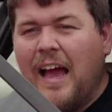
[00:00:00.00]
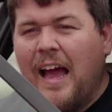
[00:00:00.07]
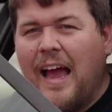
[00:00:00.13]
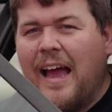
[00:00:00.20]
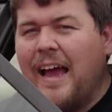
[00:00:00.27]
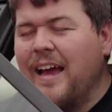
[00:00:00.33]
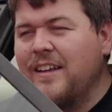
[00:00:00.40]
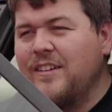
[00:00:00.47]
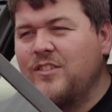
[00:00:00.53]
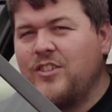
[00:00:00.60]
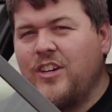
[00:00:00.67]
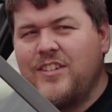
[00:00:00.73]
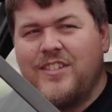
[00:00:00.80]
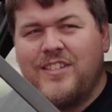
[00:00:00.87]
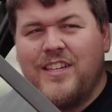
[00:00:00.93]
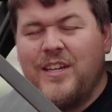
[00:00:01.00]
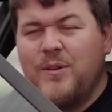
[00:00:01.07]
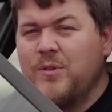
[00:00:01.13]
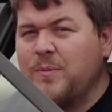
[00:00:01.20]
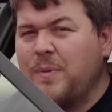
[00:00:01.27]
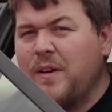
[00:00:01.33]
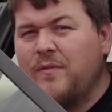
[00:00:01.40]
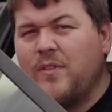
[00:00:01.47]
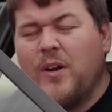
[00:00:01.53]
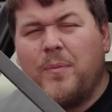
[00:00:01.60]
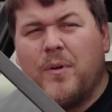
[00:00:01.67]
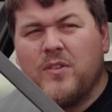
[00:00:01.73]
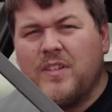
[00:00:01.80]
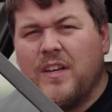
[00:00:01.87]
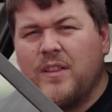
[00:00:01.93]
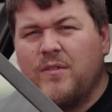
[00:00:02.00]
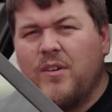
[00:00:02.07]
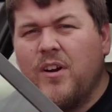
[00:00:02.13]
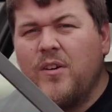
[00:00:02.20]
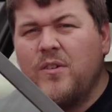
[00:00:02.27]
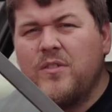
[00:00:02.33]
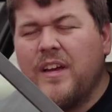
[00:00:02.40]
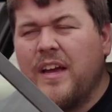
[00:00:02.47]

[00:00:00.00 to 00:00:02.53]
and JCT was about 5 miles down the road,